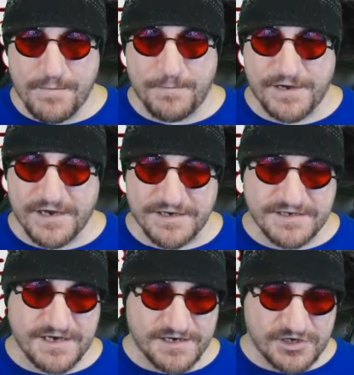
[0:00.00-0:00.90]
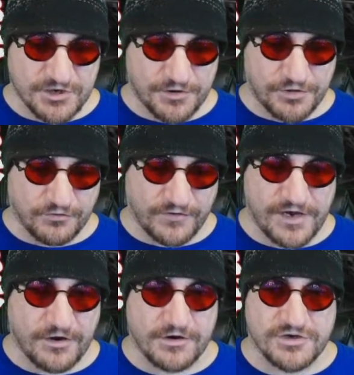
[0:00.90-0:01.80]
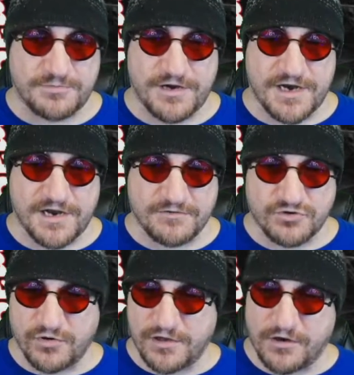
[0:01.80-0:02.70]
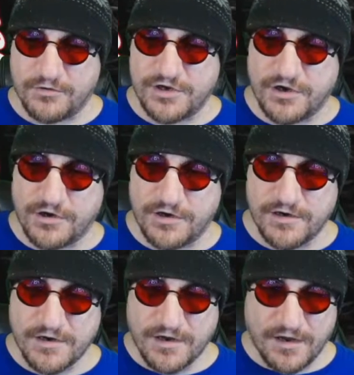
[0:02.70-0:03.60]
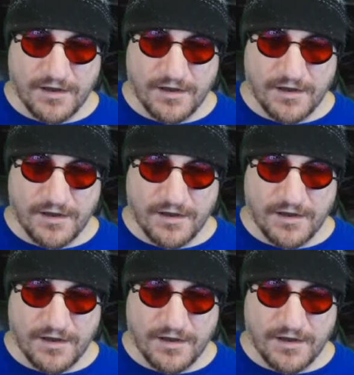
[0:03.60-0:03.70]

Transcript: But because it took three cards from your deck, it was really only good